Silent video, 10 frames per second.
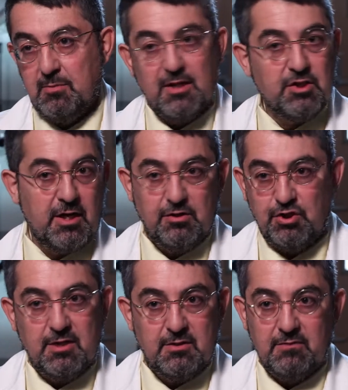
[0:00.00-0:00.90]
much higher
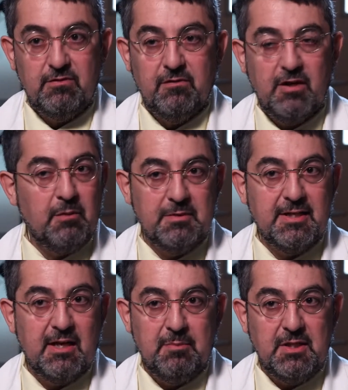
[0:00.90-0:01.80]
chance of developing
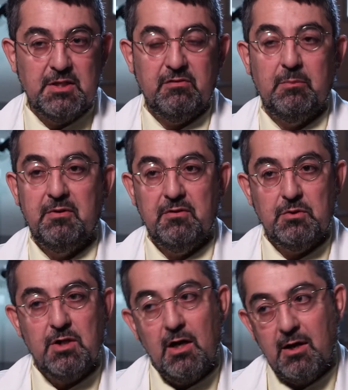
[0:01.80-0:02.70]
diabetes over a period of
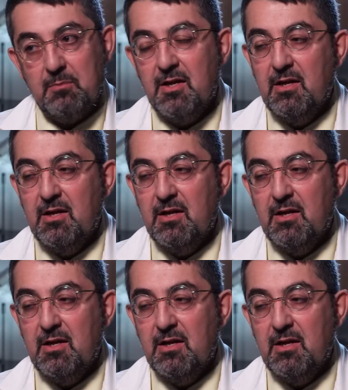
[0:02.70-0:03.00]
time,